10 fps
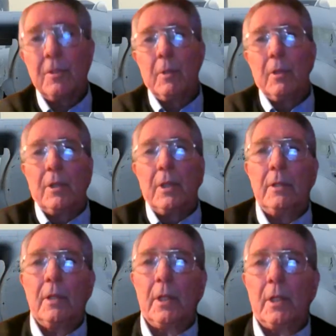
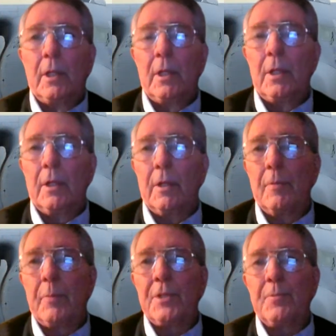community here in
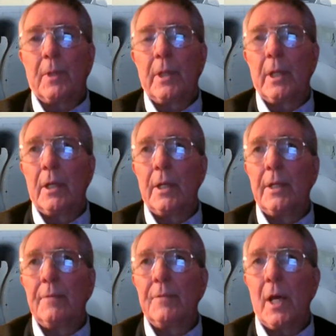the Pittsburgh area.